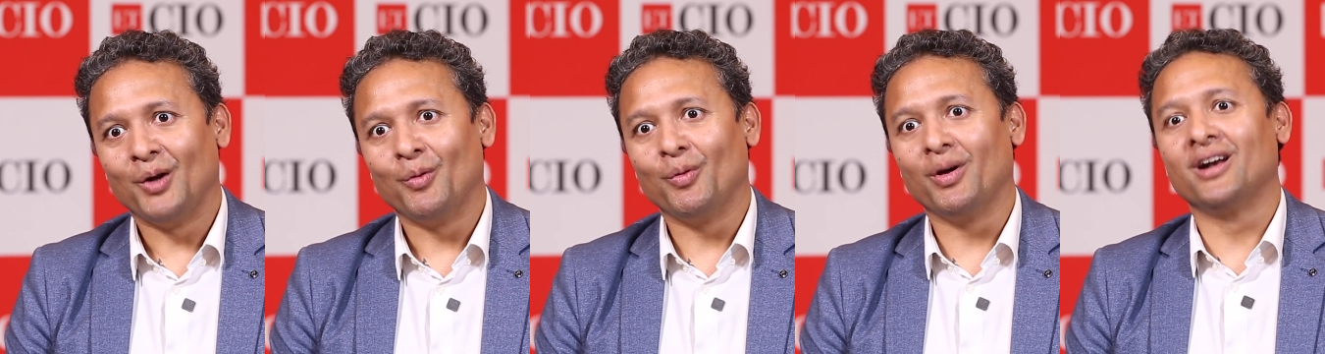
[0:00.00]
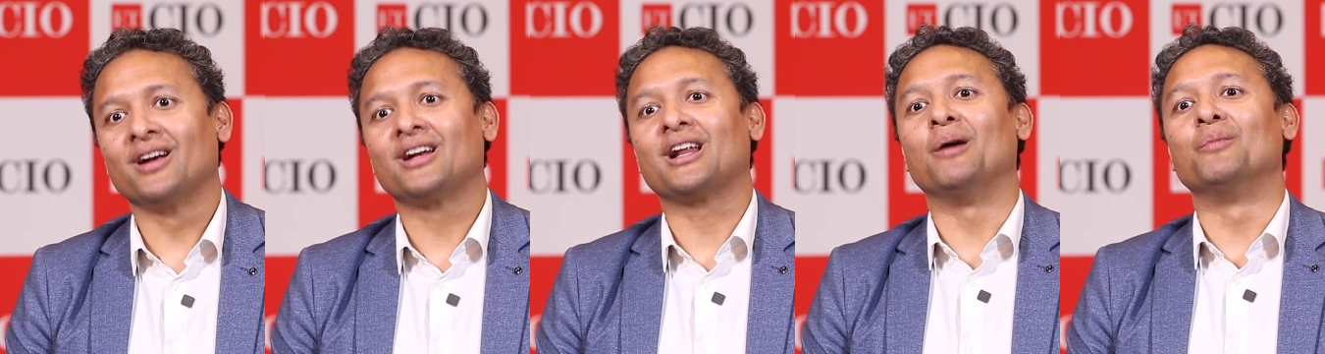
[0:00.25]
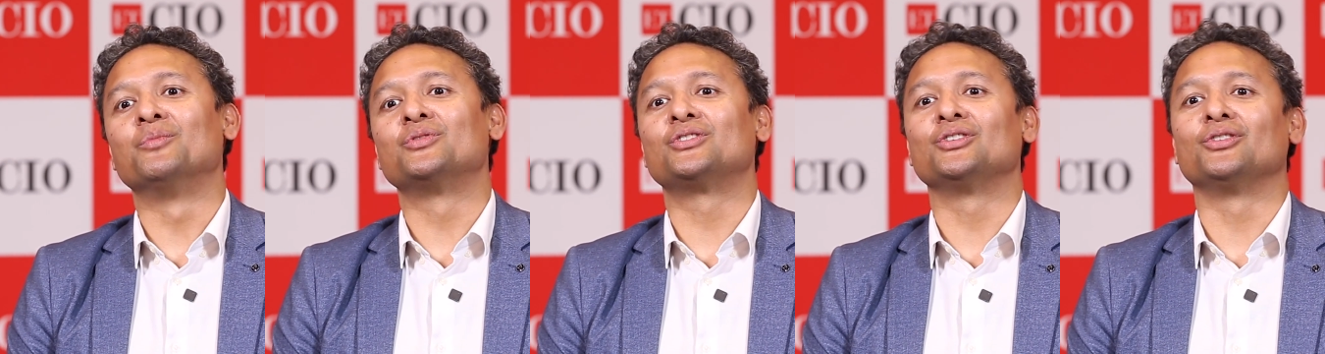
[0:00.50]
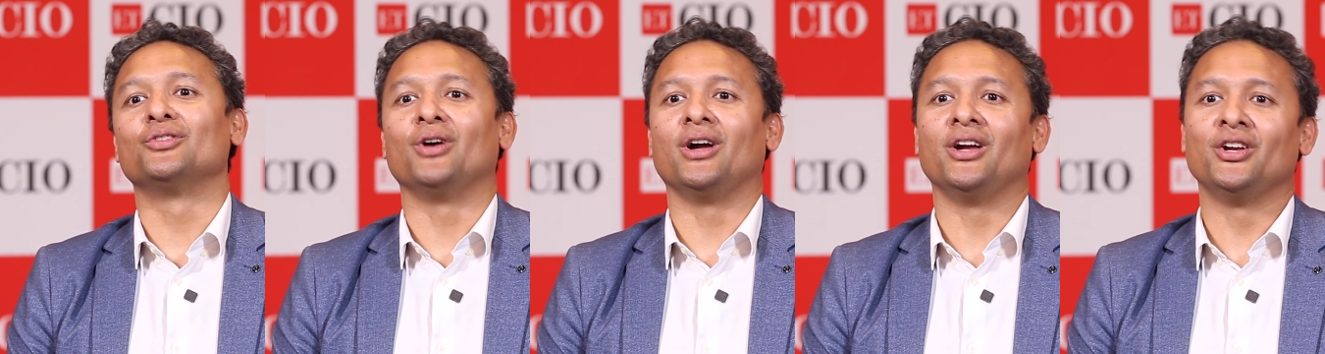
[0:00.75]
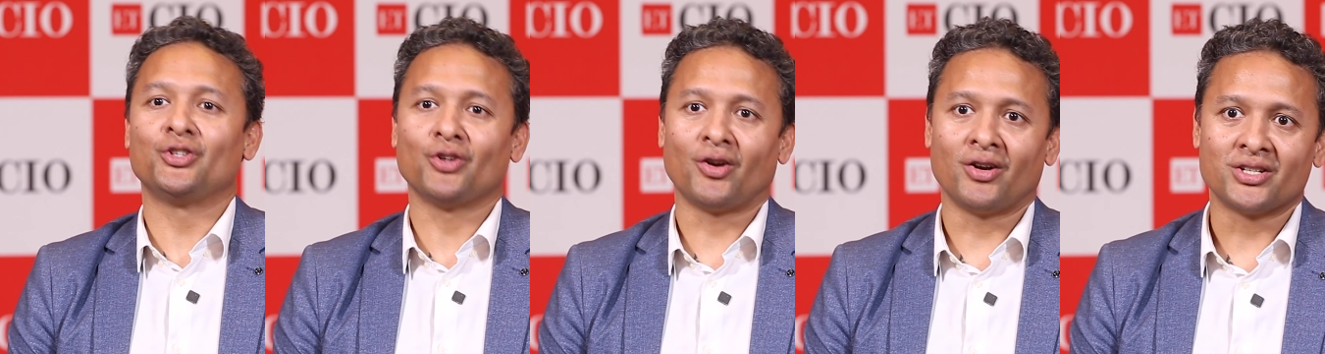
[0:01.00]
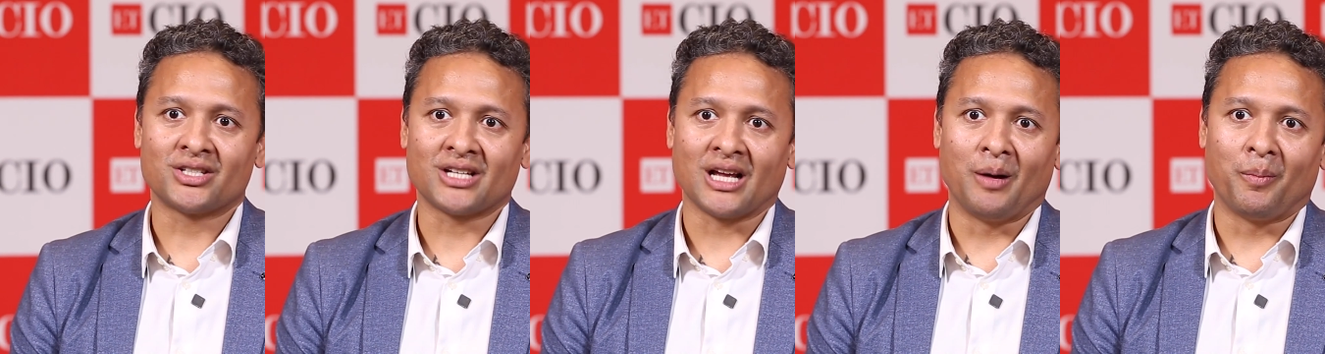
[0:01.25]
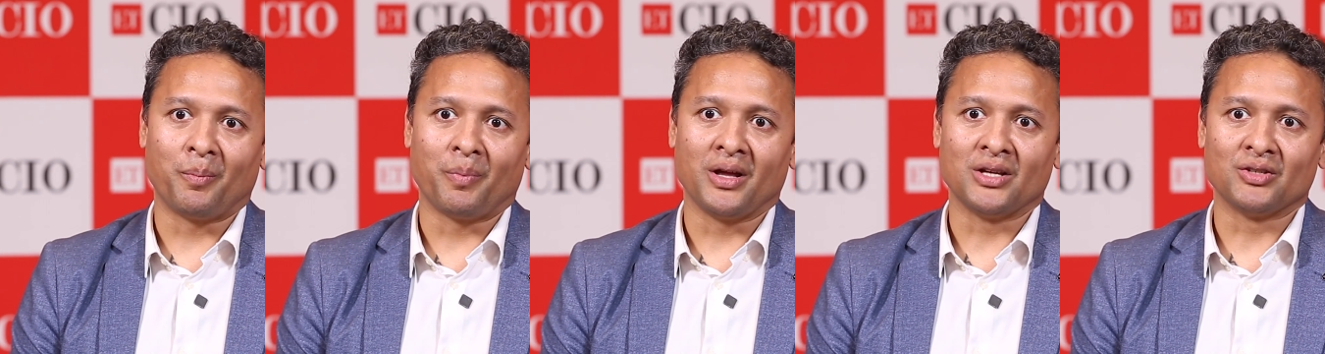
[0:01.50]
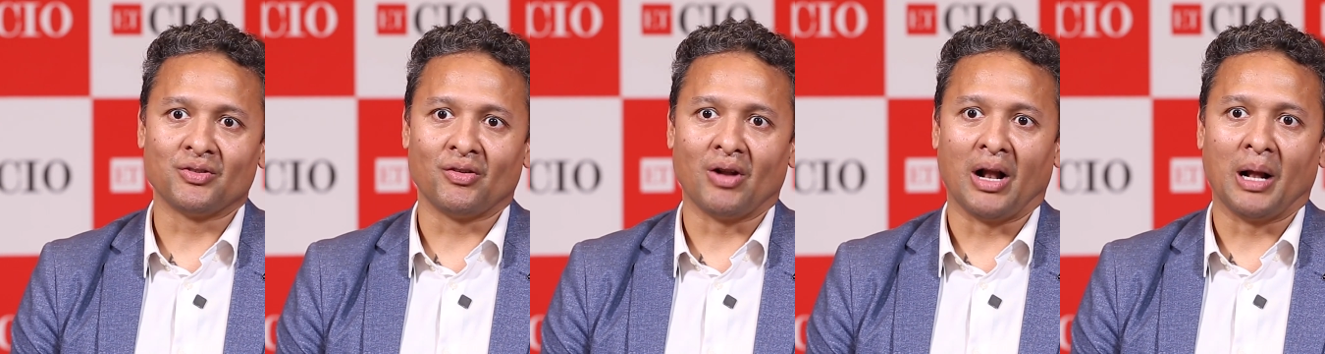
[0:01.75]
When it comes to insurance
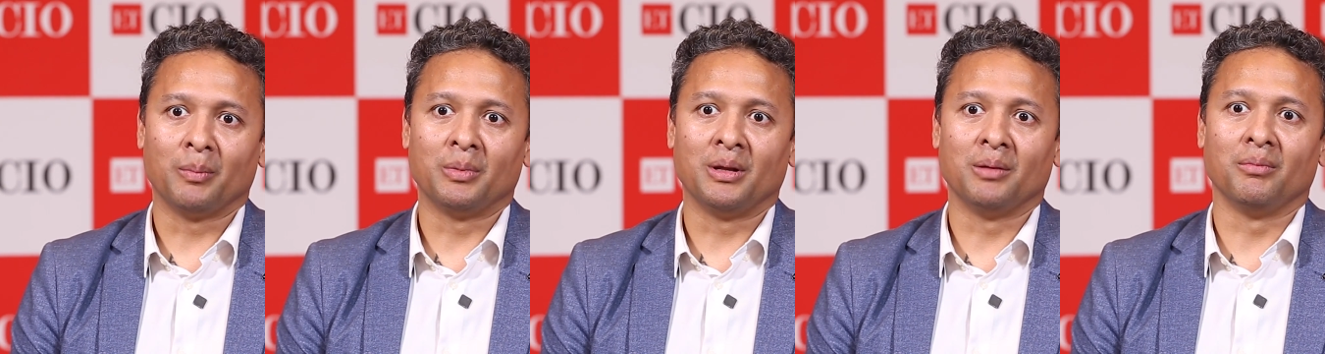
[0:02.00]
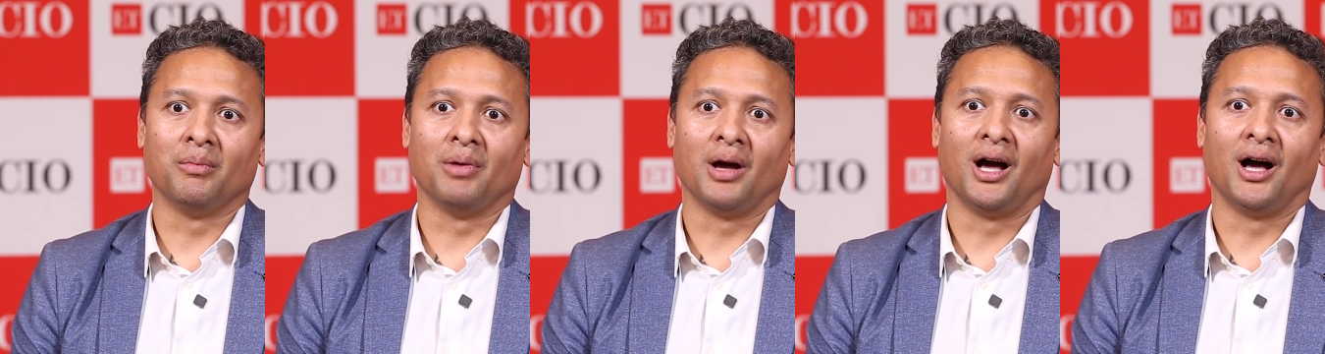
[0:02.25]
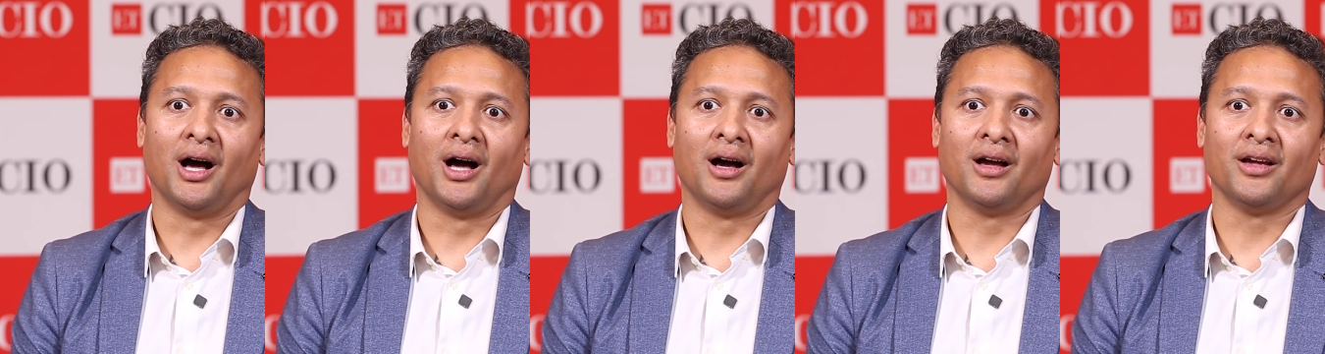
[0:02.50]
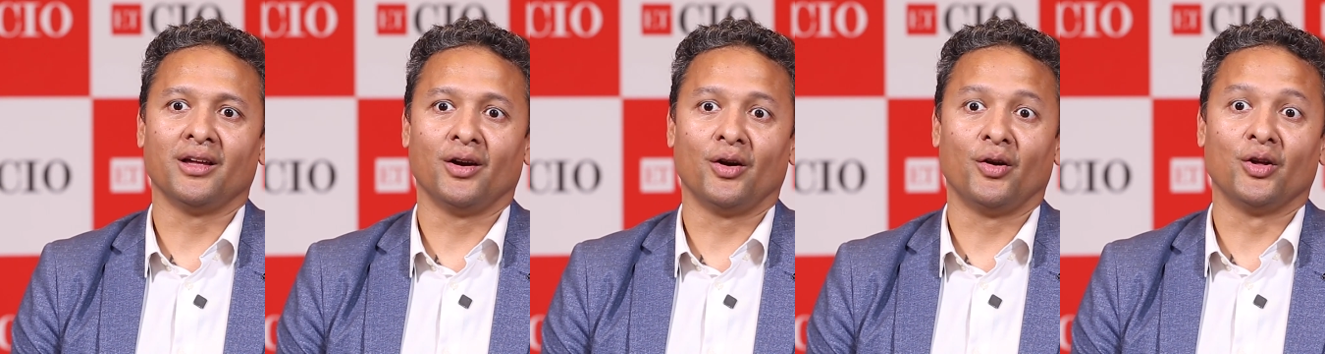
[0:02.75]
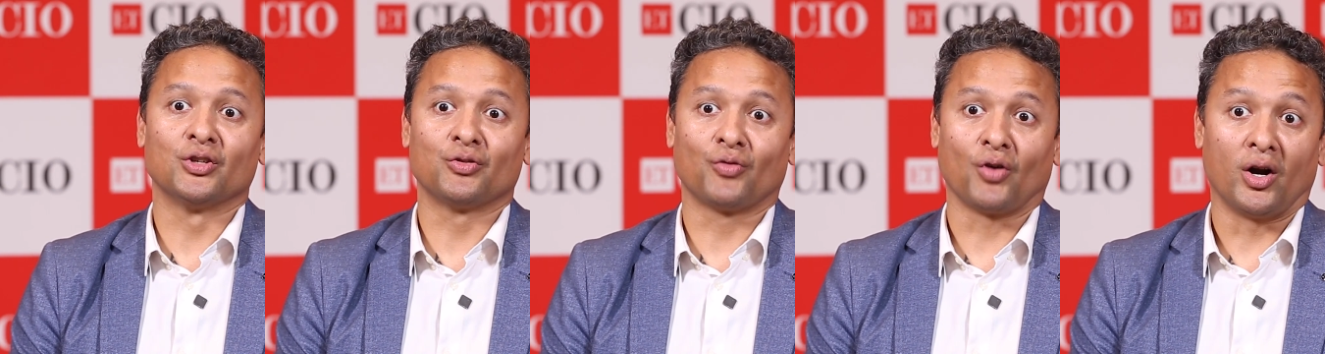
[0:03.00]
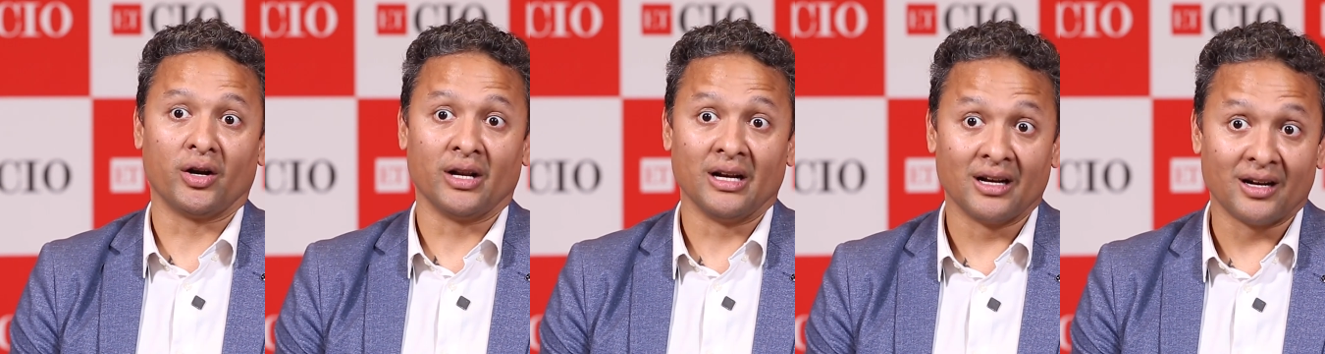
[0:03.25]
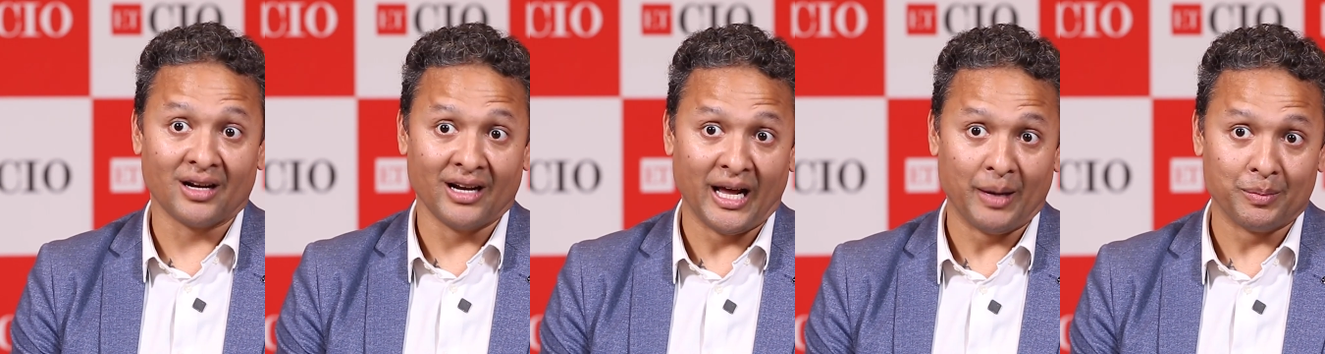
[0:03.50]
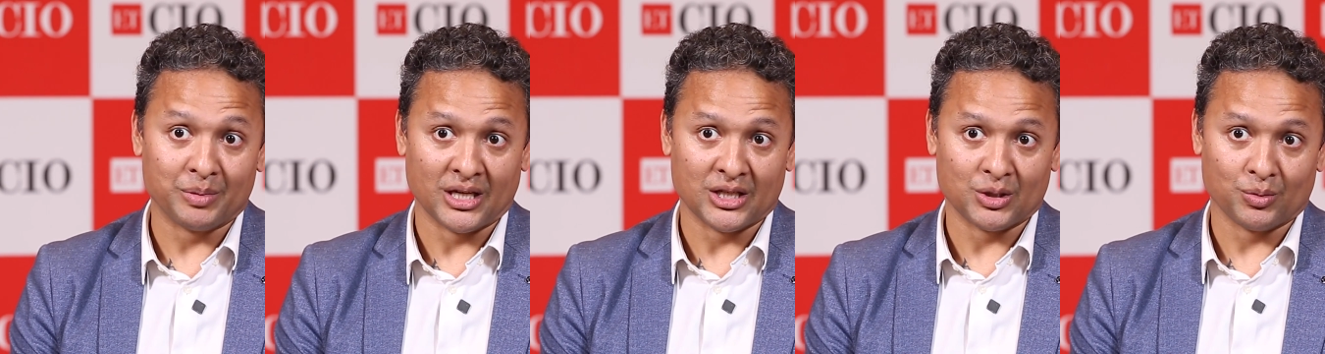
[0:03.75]
companies, we help them reduce fraud in
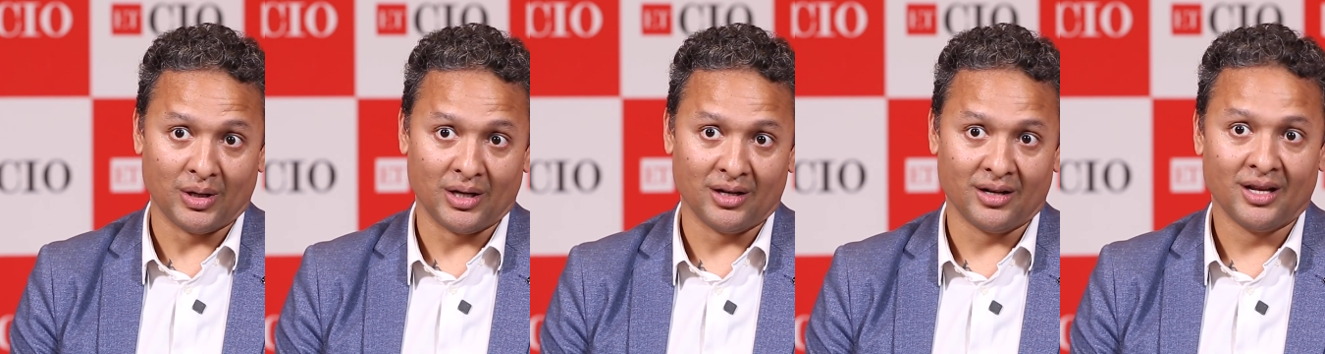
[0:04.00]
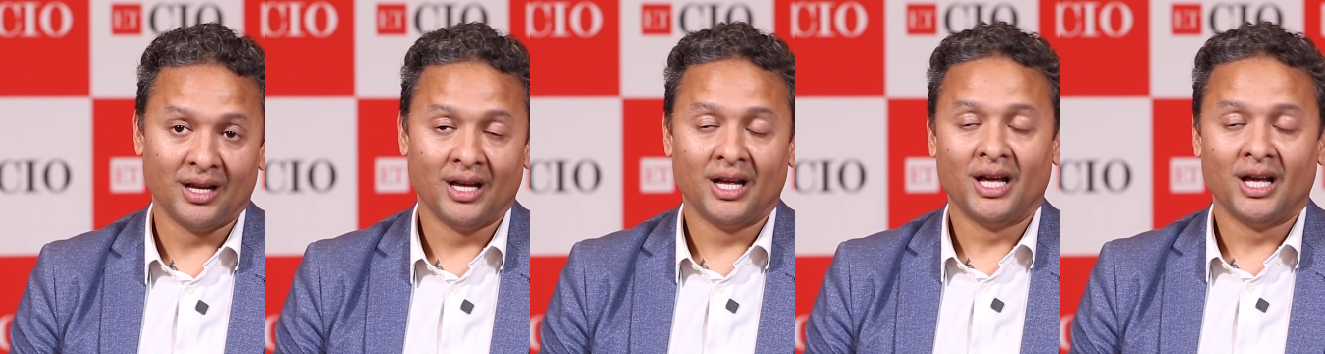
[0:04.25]
claims as well.